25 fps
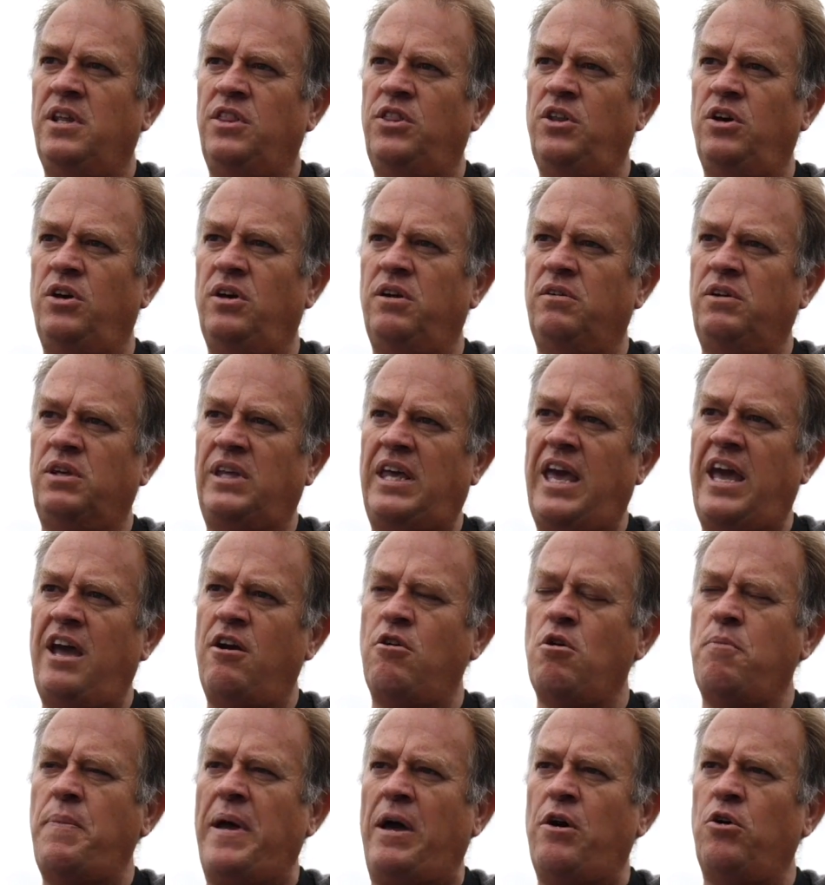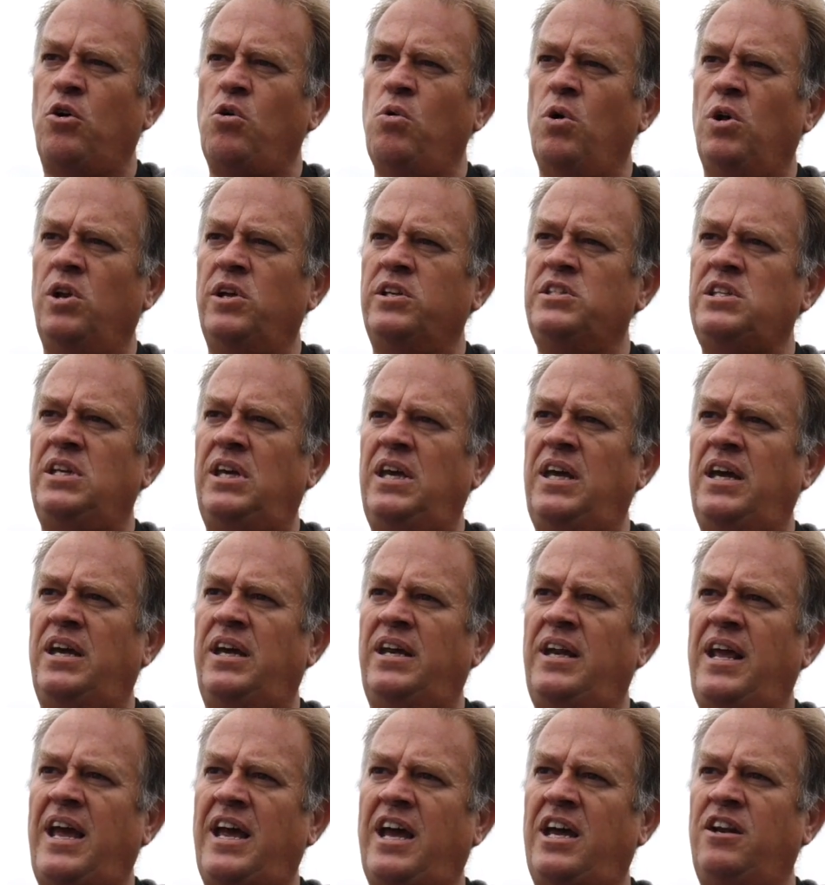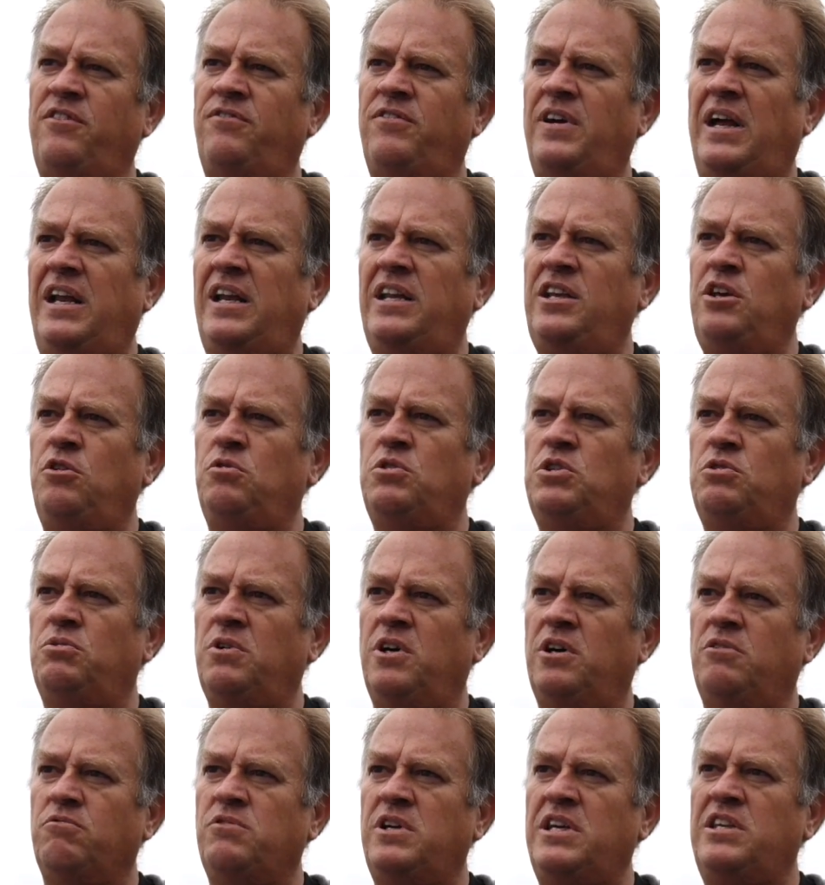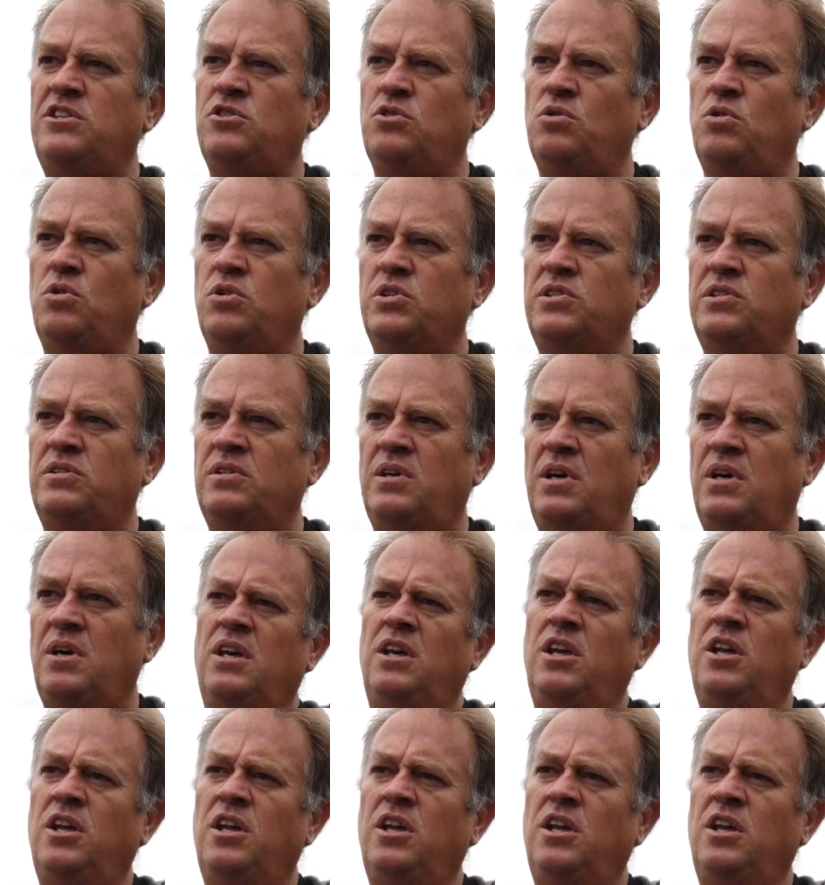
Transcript: that care about quality and add value to our resource.